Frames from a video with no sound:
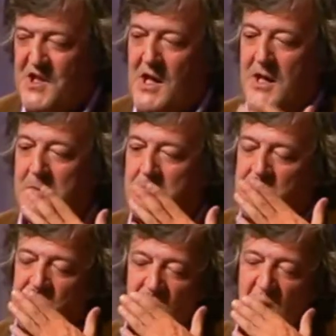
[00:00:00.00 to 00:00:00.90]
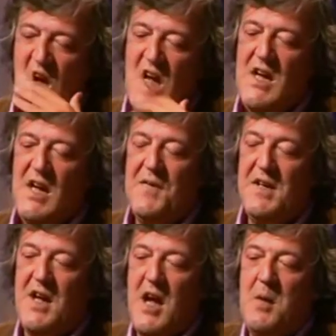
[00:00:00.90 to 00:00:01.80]
saying, if
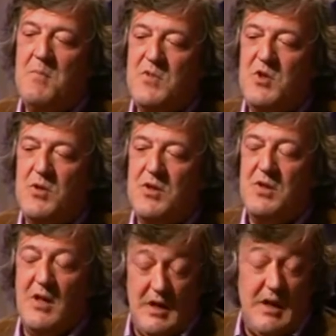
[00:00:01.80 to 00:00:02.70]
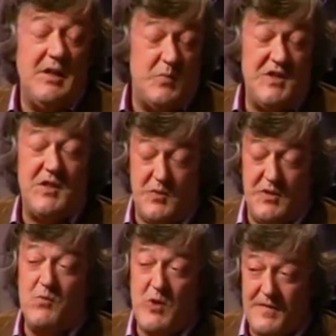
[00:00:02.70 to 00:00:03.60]
it came to, and this was
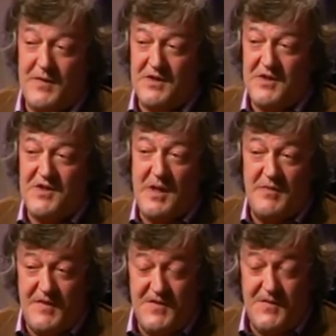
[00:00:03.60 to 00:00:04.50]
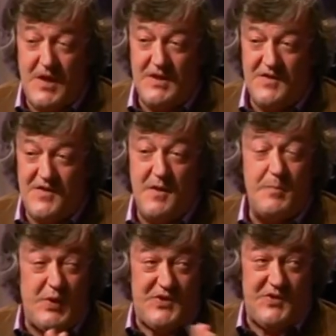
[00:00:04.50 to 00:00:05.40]
in reference to some of his friends, the
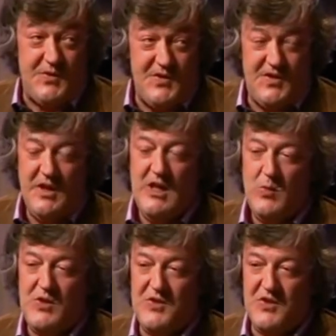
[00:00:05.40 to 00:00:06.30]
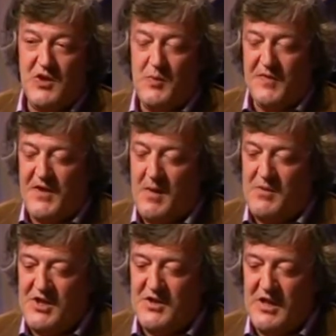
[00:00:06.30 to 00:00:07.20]
Apostles, which was a group of
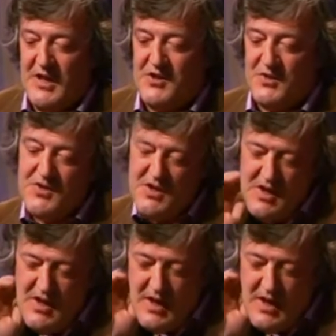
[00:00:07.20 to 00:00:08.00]
Cambridge intellectuals,